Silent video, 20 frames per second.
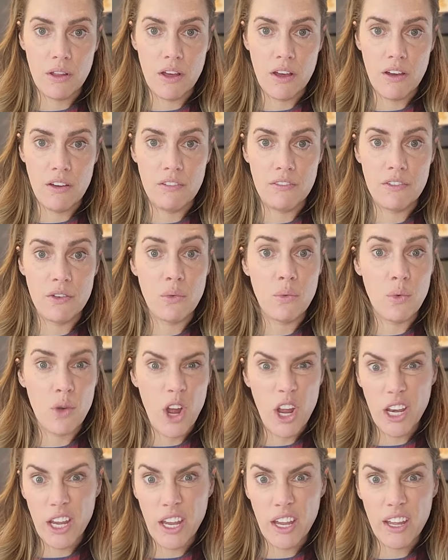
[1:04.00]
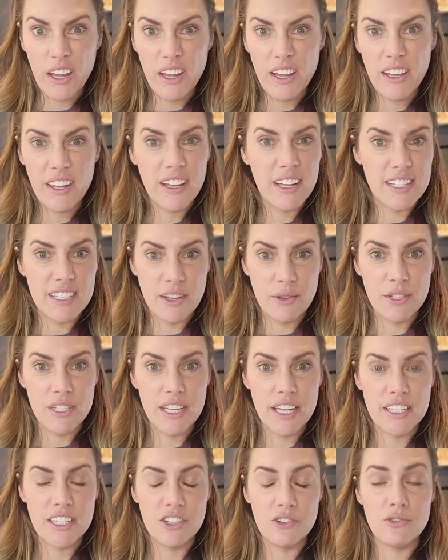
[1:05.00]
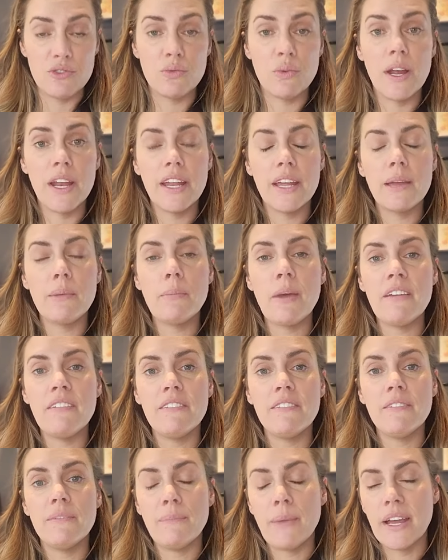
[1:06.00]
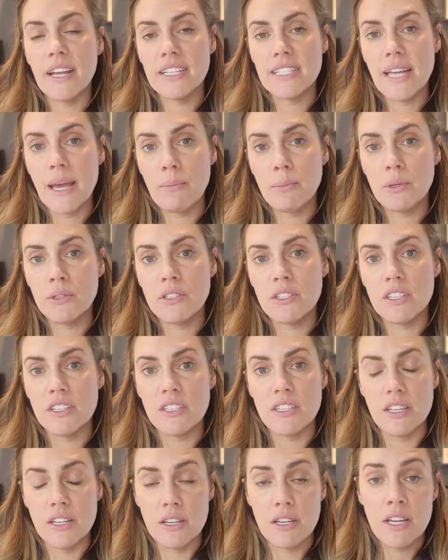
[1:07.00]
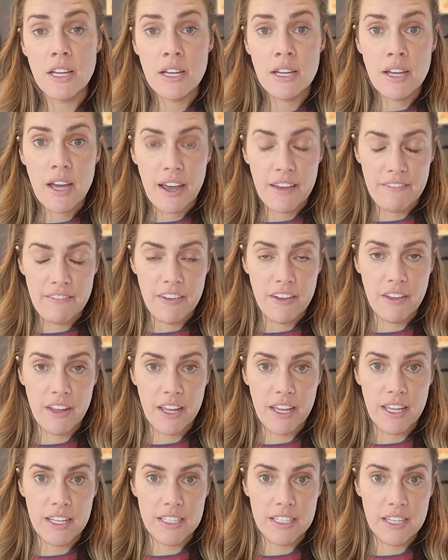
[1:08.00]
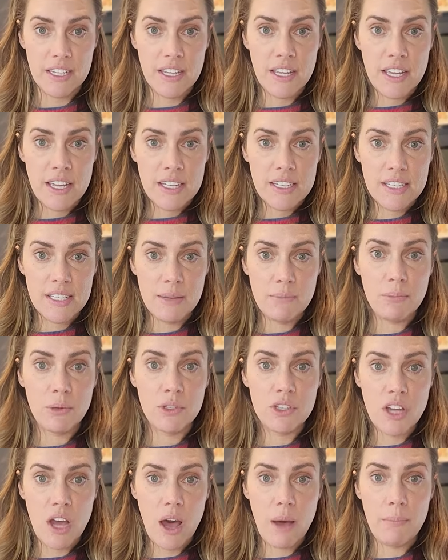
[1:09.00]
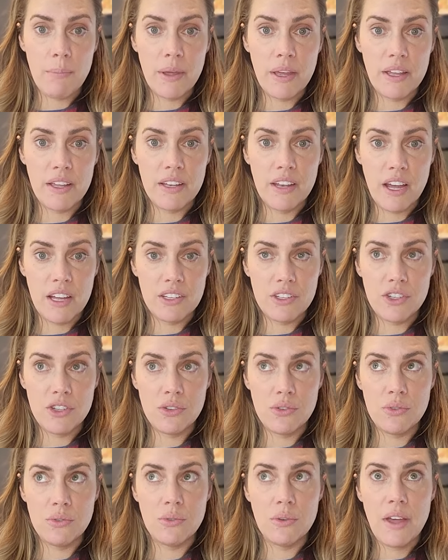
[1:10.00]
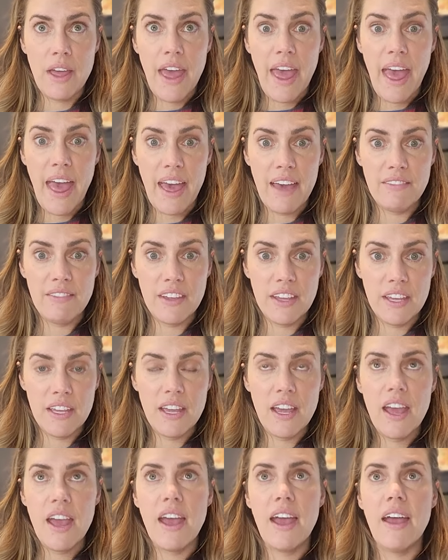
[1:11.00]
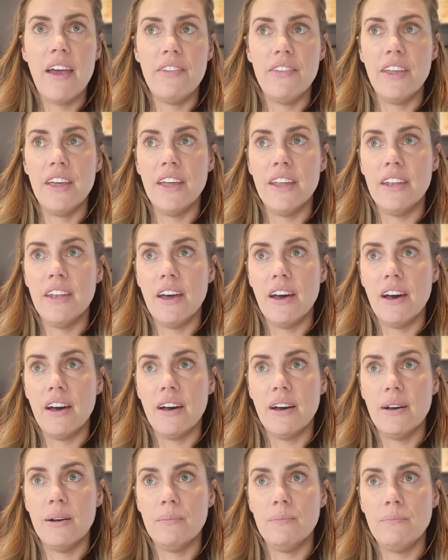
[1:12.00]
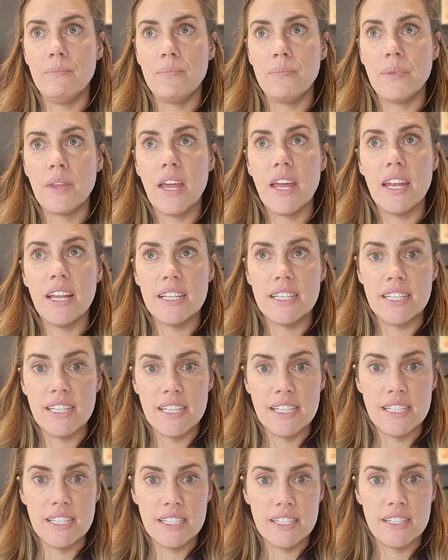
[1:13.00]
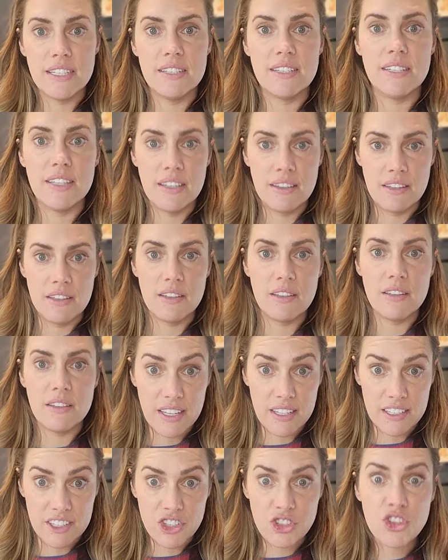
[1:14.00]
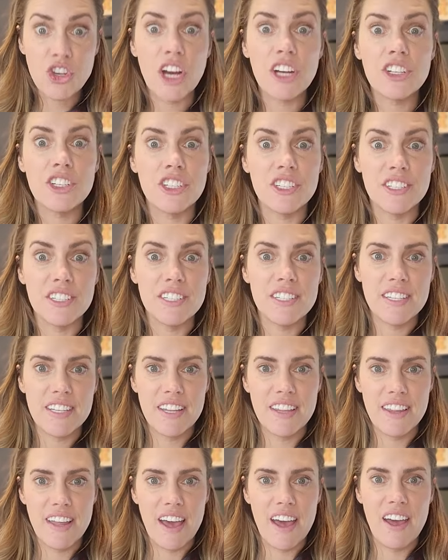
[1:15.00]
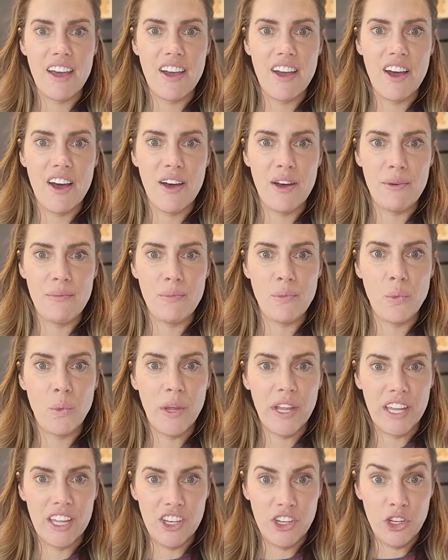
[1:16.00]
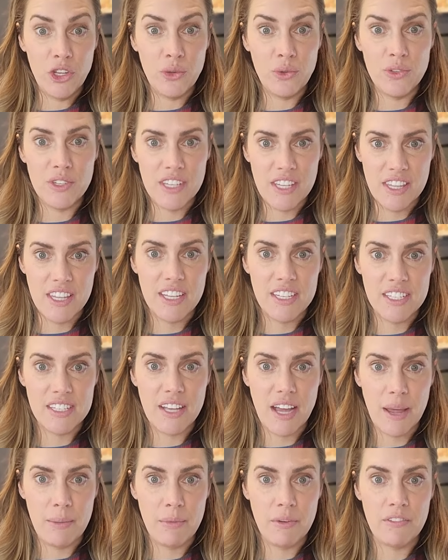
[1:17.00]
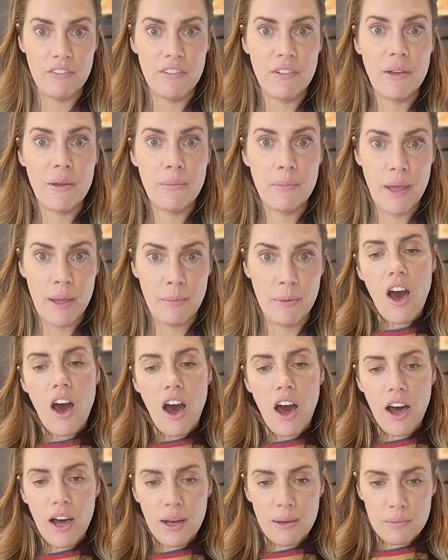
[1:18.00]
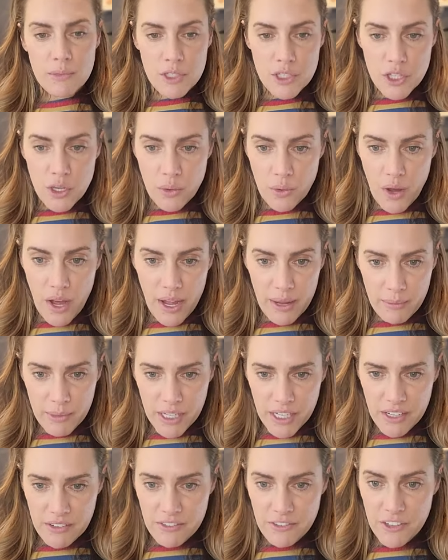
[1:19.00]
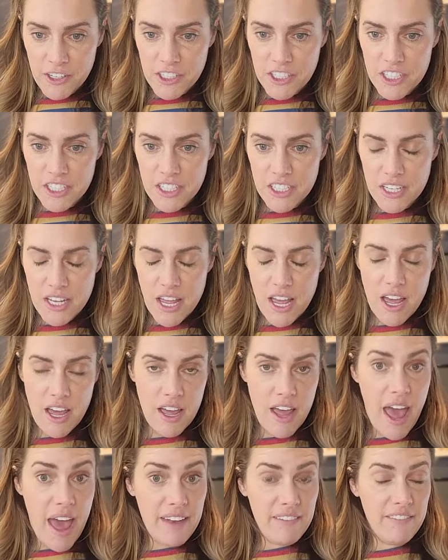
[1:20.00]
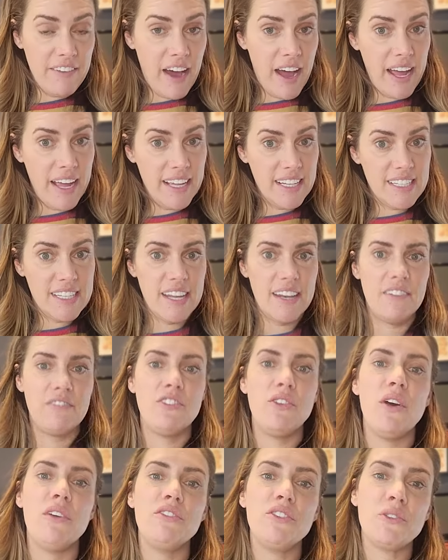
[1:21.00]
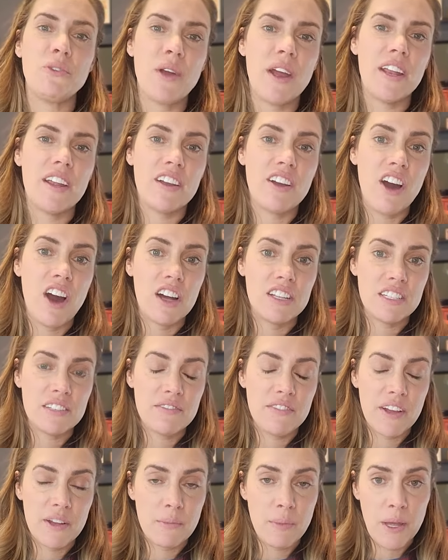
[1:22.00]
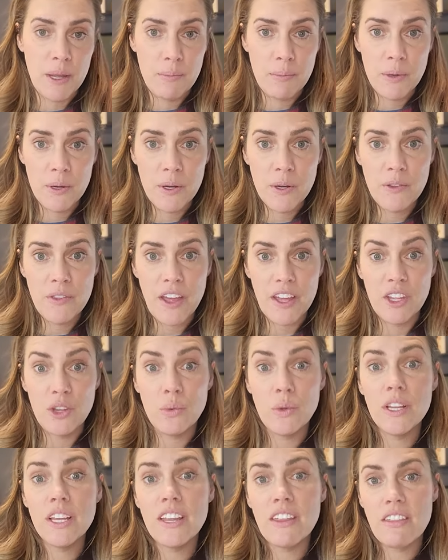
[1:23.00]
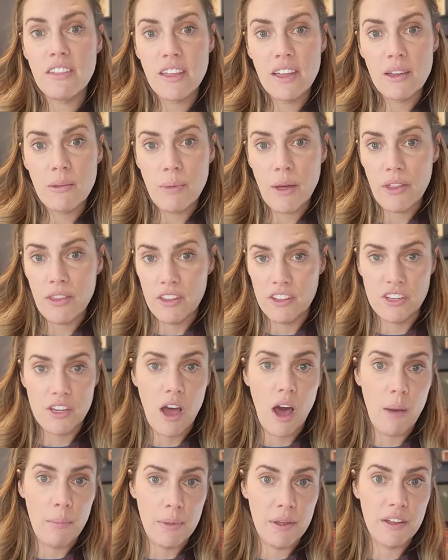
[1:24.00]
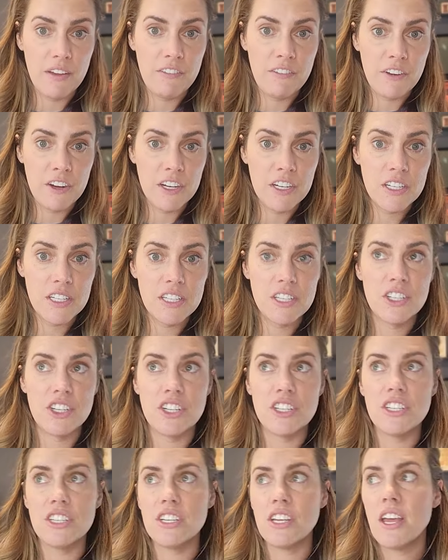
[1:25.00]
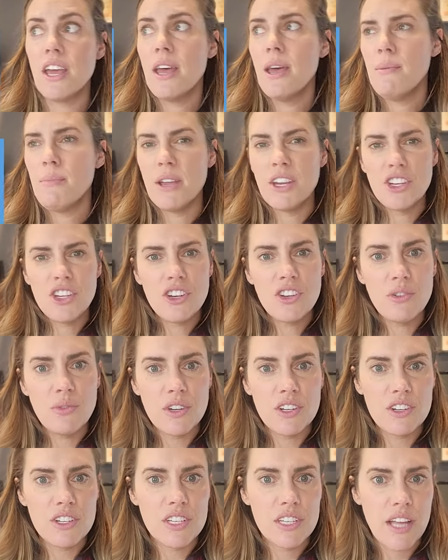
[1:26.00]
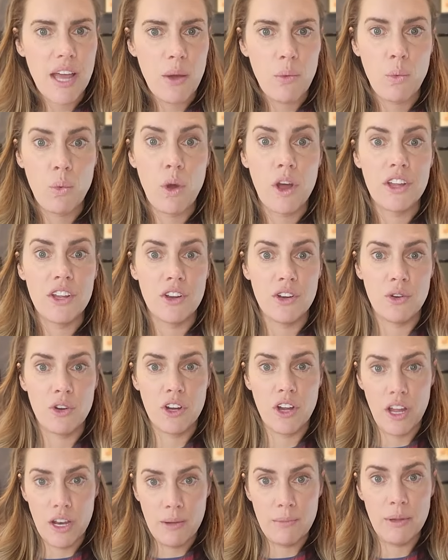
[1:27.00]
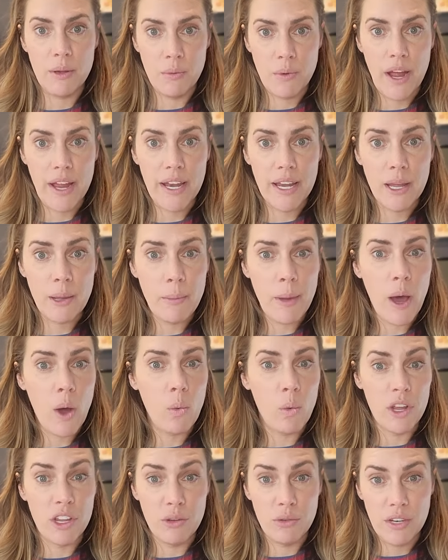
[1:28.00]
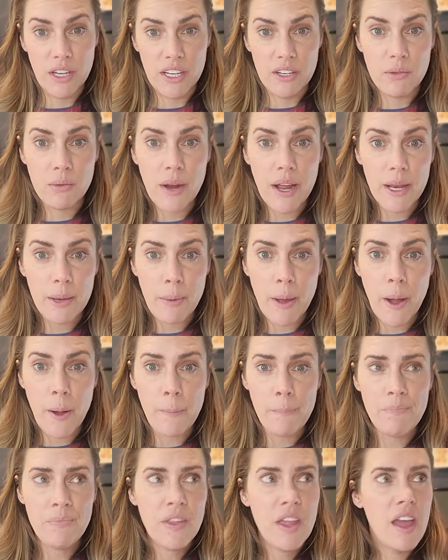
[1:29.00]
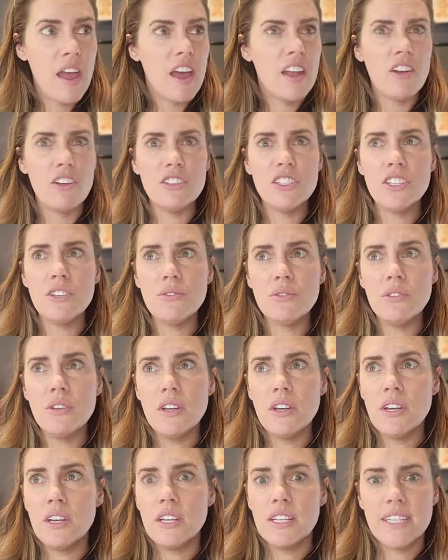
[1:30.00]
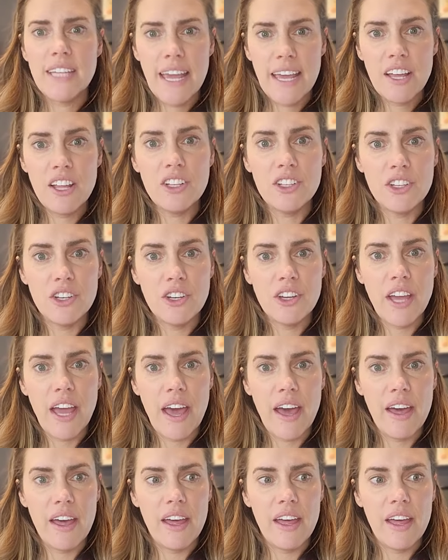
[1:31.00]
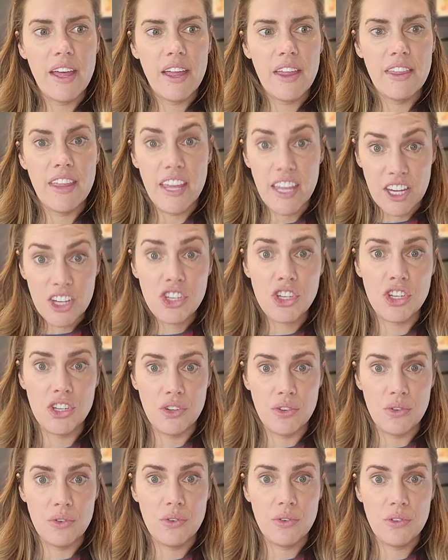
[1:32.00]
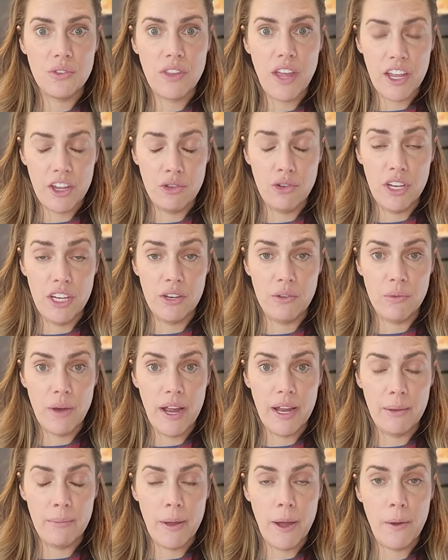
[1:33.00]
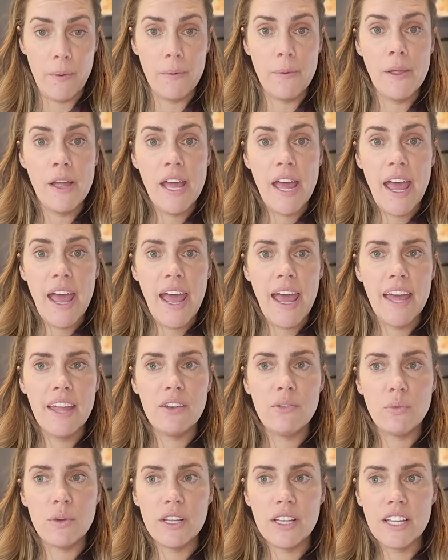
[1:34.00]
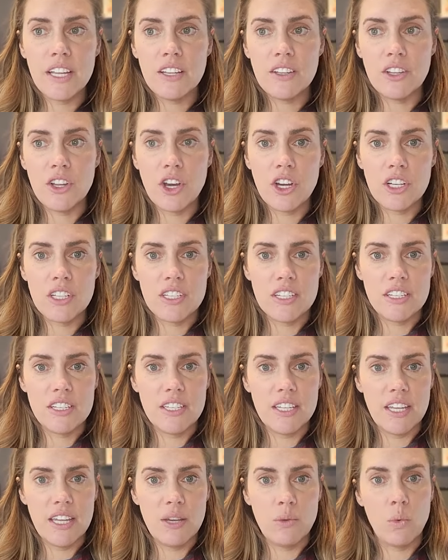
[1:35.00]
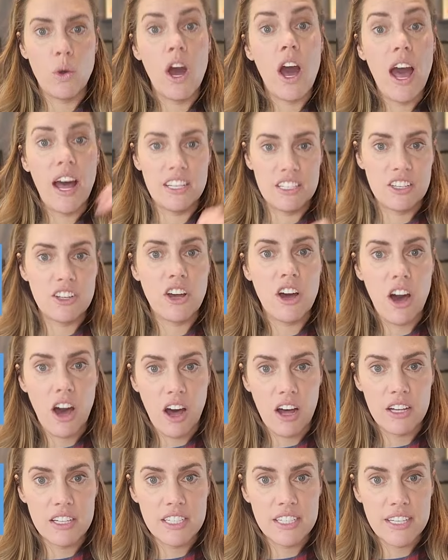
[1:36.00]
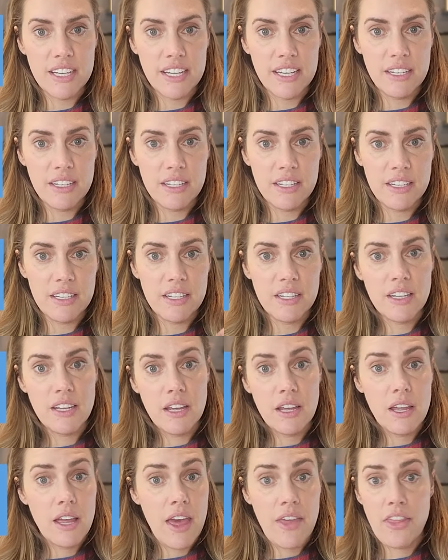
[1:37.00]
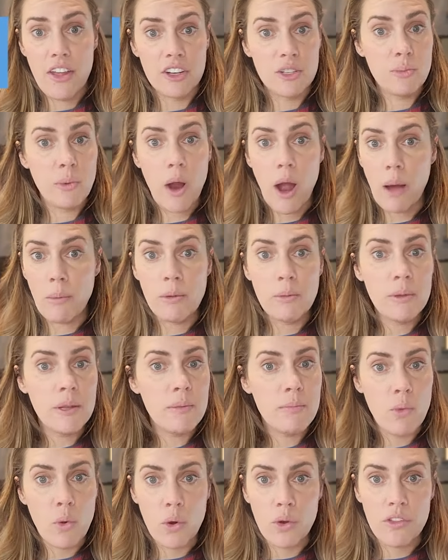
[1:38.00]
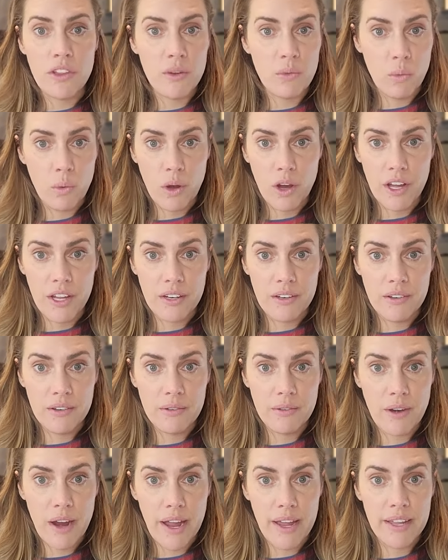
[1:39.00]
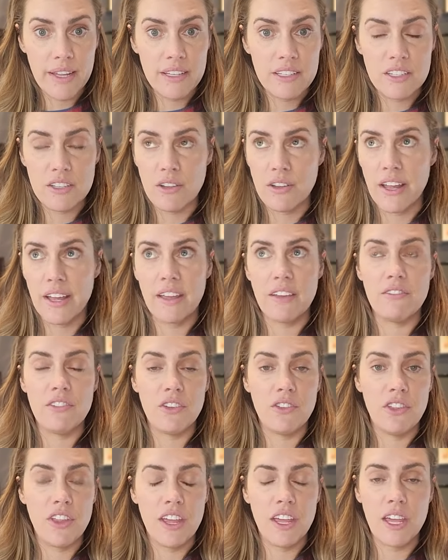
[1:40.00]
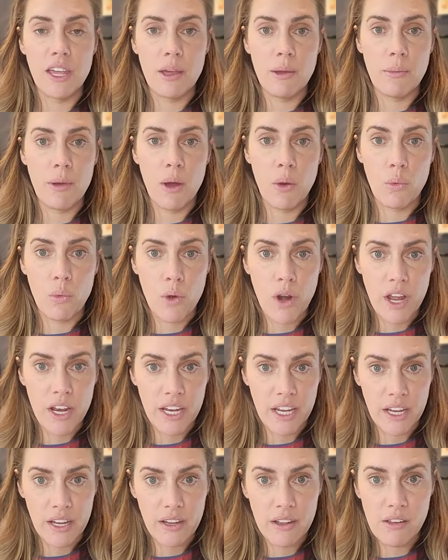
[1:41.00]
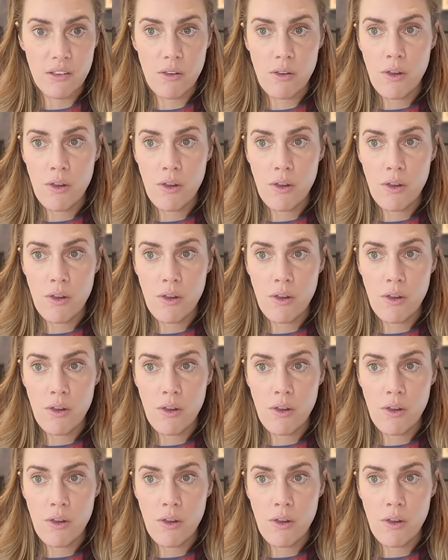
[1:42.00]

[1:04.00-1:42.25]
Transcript: of running because I always like to use running in my, my examples. It's a, I feel like it's a simple topic, not too heavy and then um, and it's easy to see the structures that um, we can use in this type of paper. Um, so I'm going to first uh, advise that if you have to write a cause effect paper that you really think about the topic first. Just make sure you understand what you're going to be writing about, what you need to write about, and also take a look at the issue that you need to write about and really look to see what has caused it. And there's probably more than one, right? So like if you're thinking about running,